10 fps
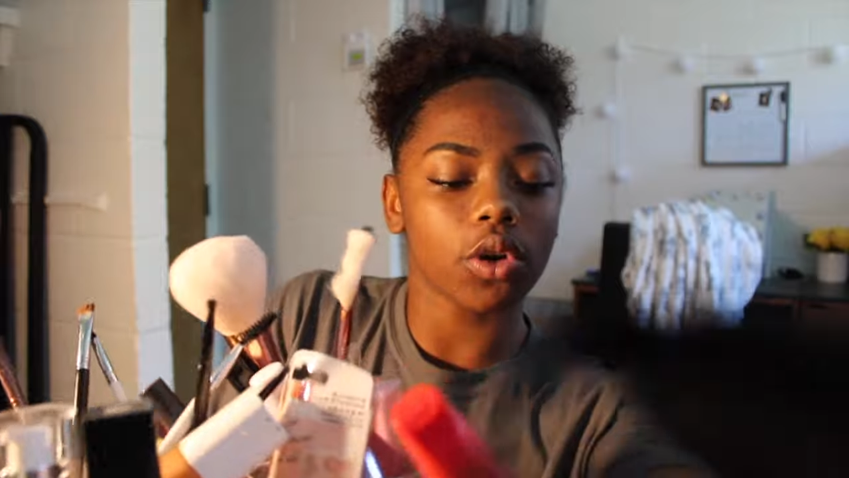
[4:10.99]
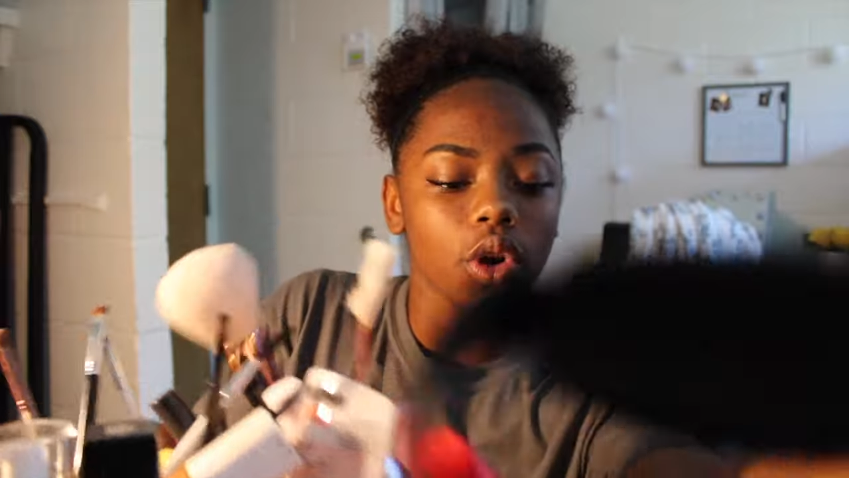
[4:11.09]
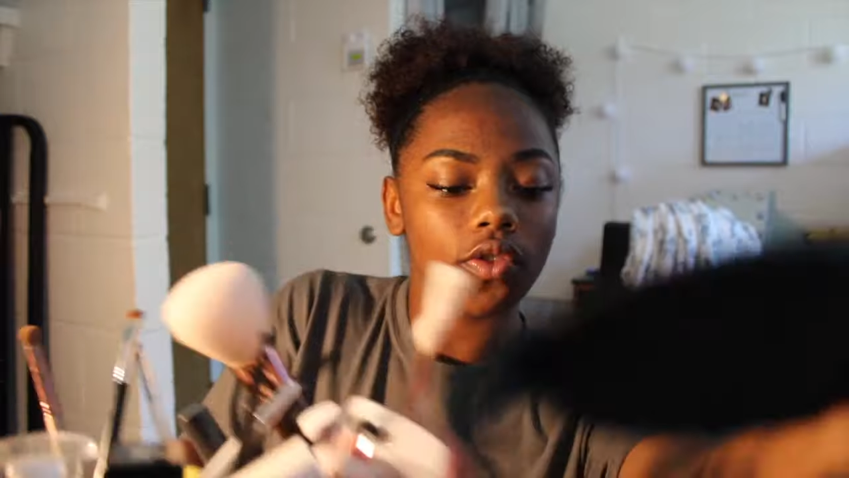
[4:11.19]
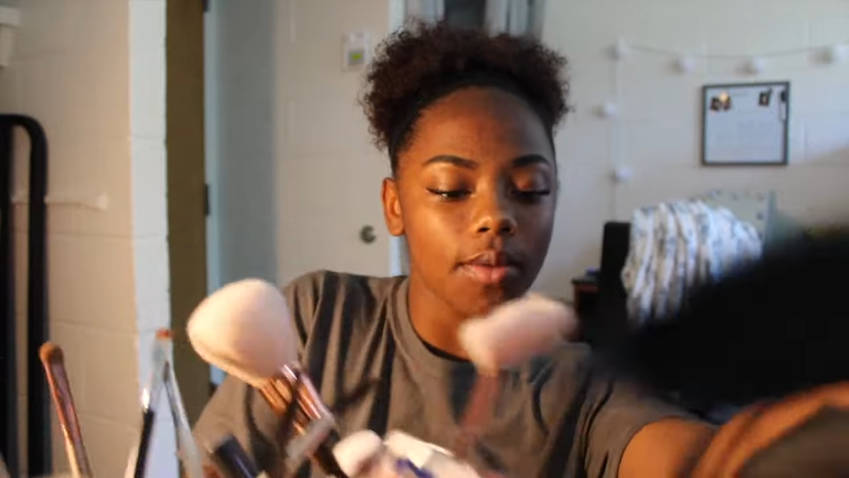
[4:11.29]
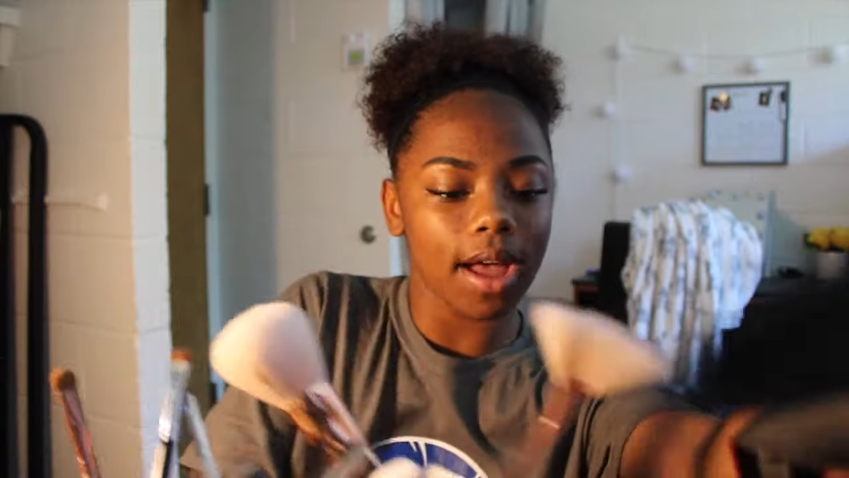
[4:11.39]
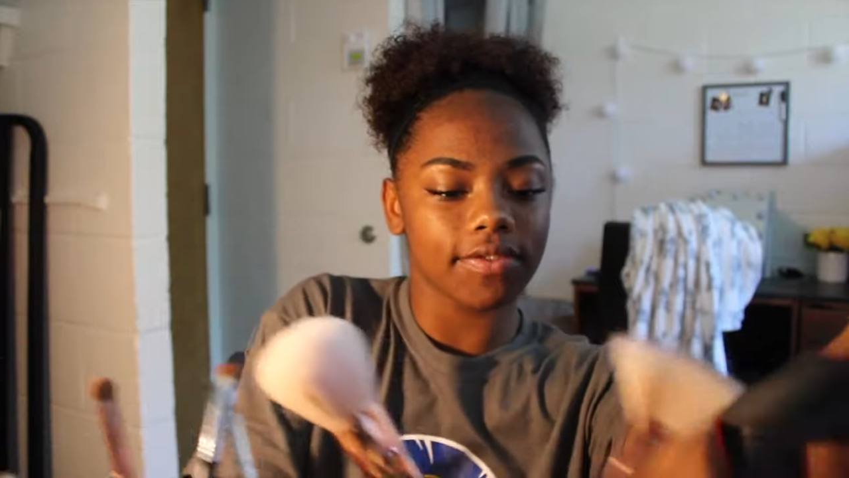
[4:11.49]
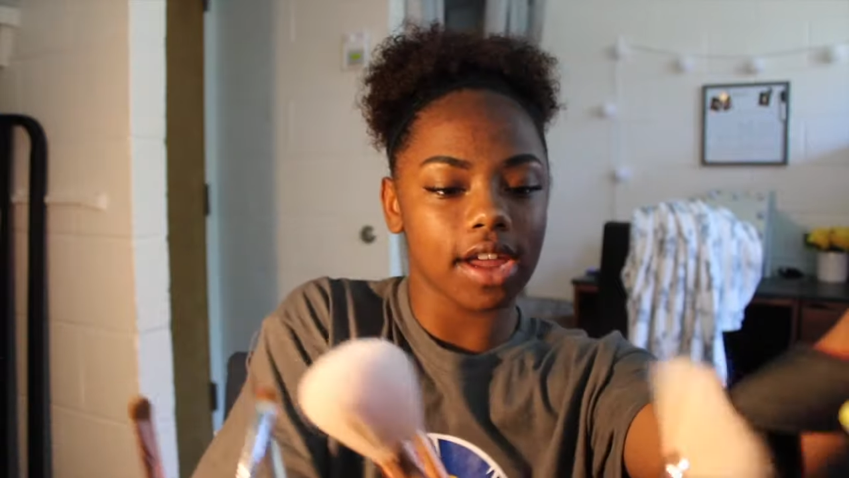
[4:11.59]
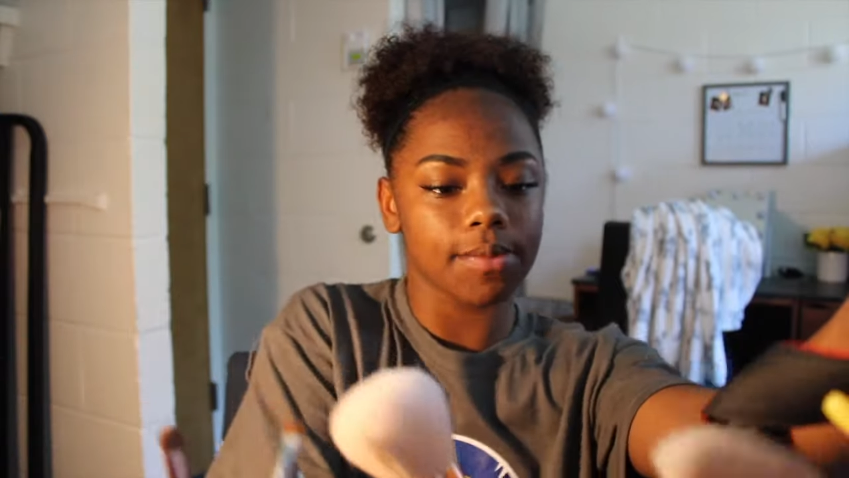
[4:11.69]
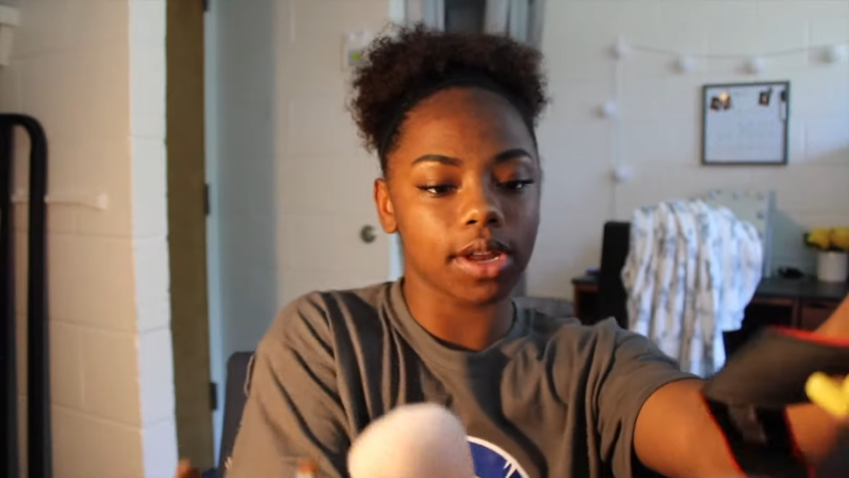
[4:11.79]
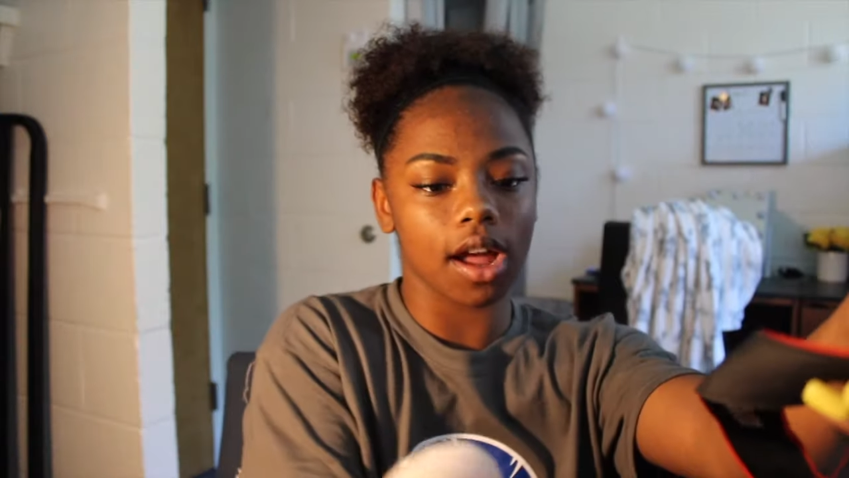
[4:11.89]
I don't know if I'm going to have
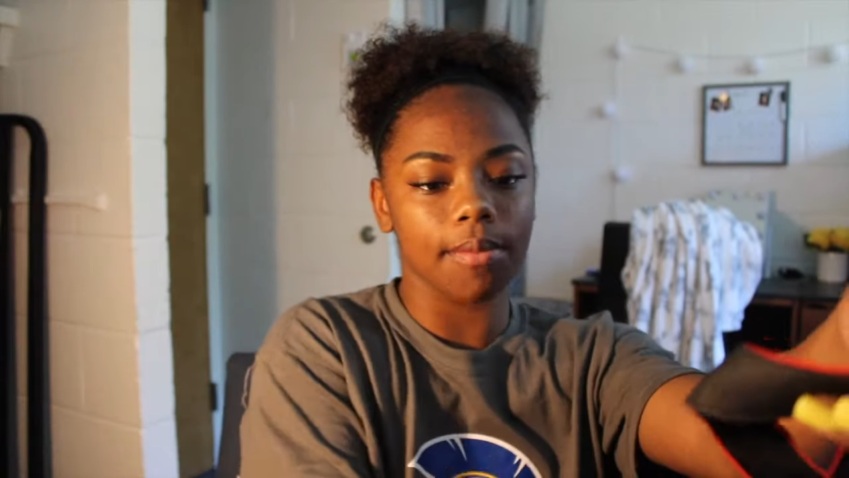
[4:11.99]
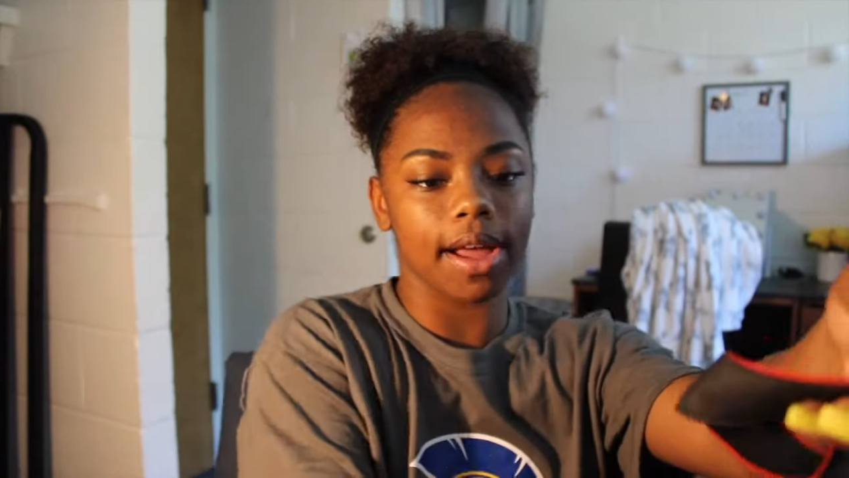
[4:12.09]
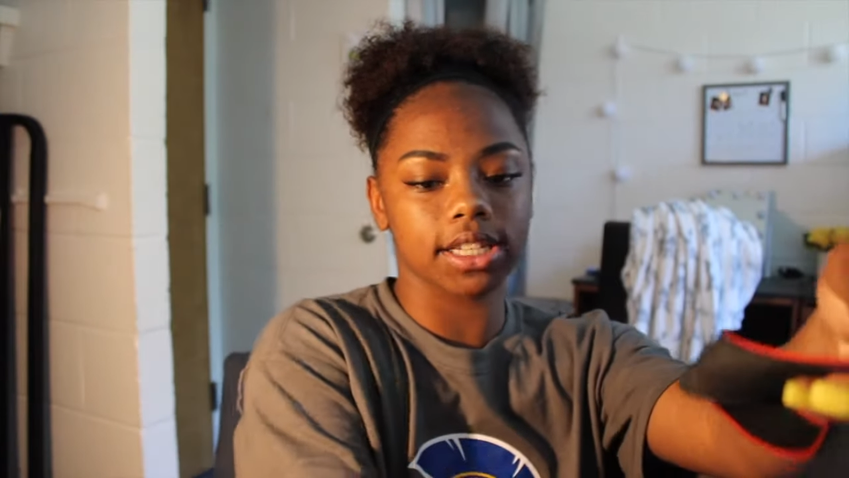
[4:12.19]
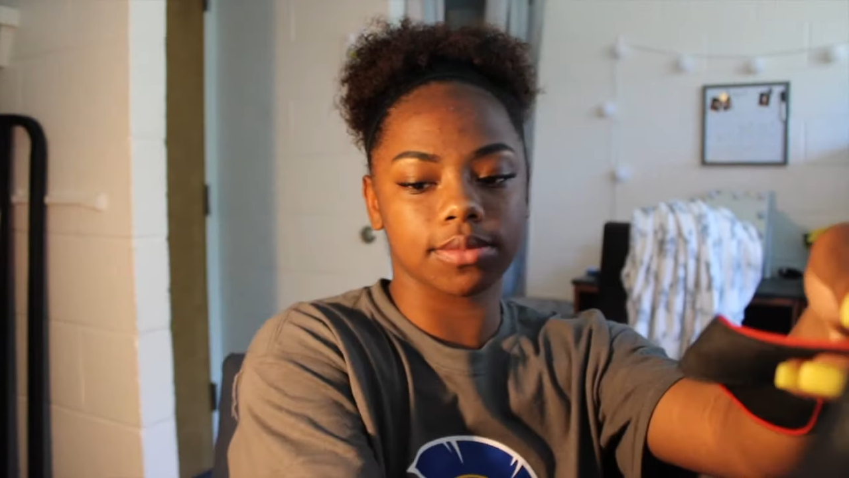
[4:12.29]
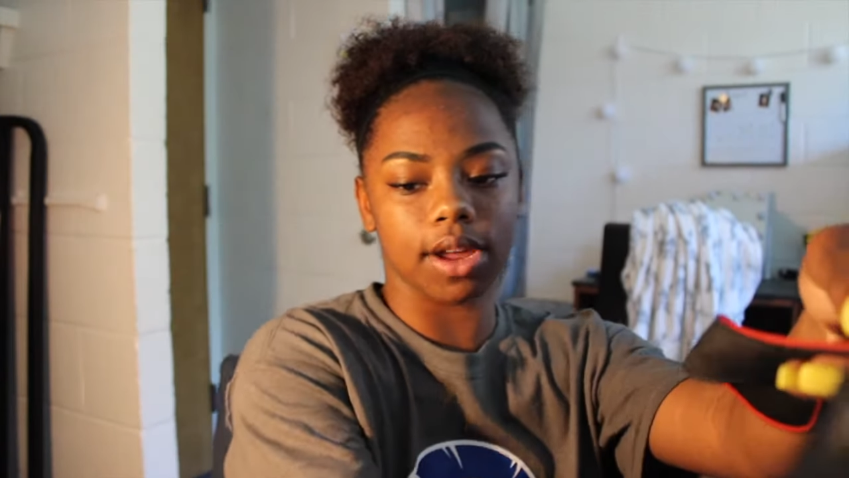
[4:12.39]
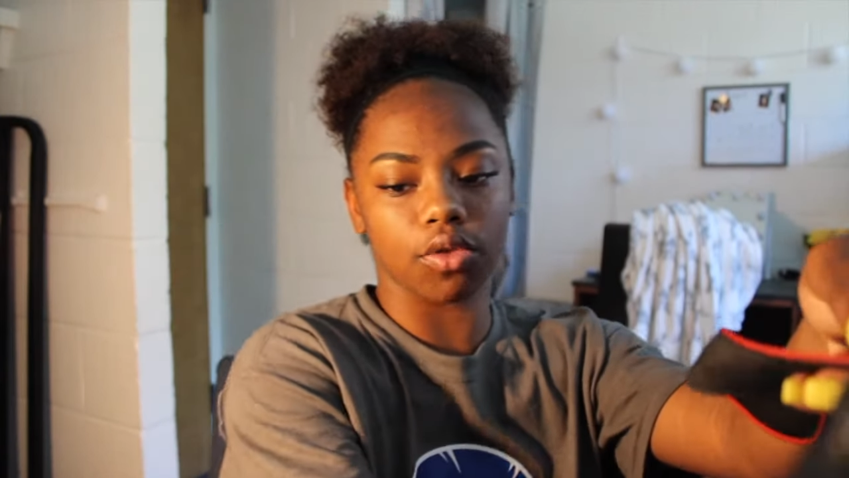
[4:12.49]
time to come back to my